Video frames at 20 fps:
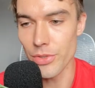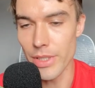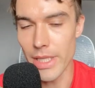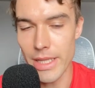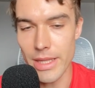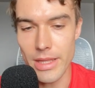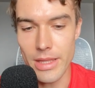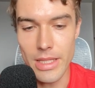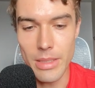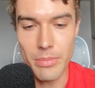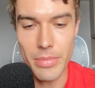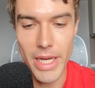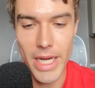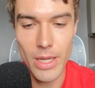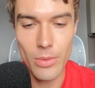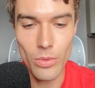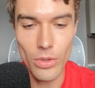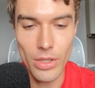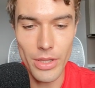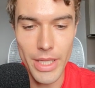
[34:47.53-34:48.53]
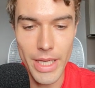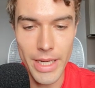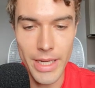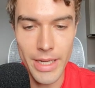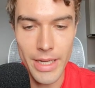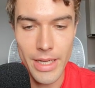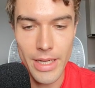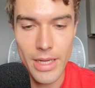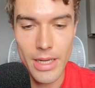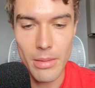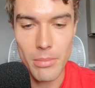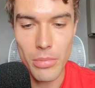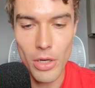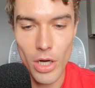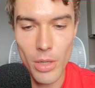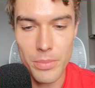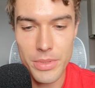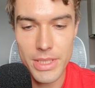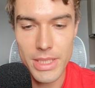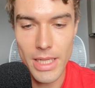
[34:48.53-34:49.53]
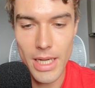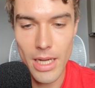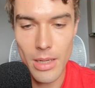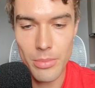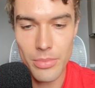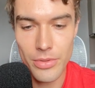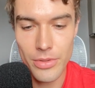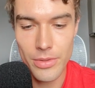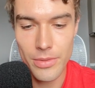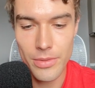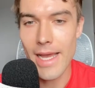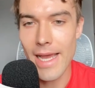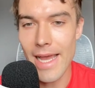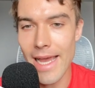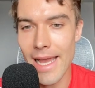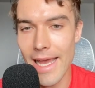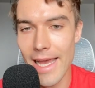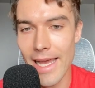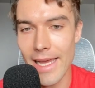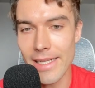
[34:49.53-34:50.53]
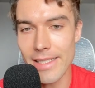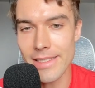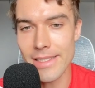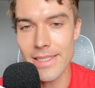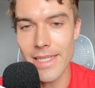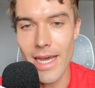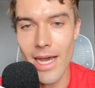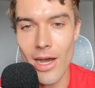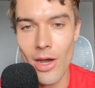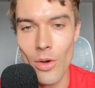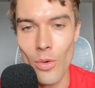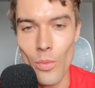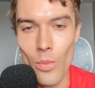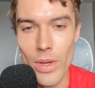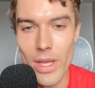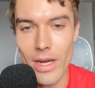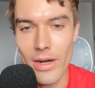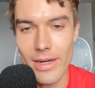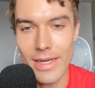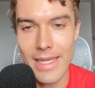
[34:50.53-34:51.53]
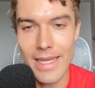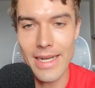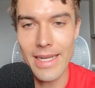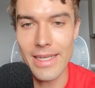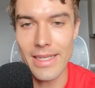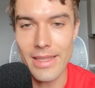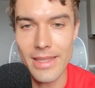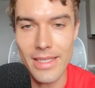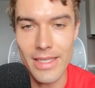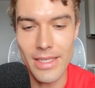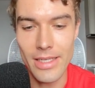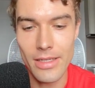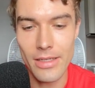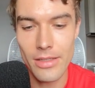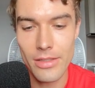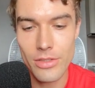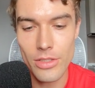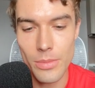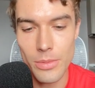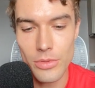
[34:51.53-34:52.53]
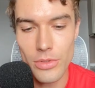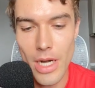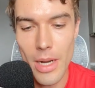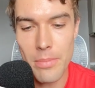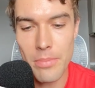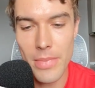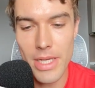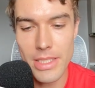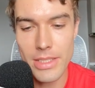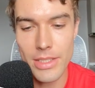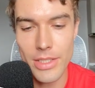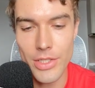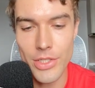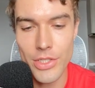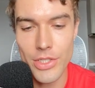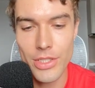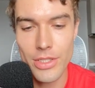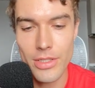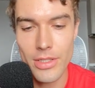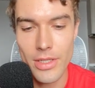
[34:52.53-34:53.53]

that the paywall then pops up. And now we are getting the subscribe message.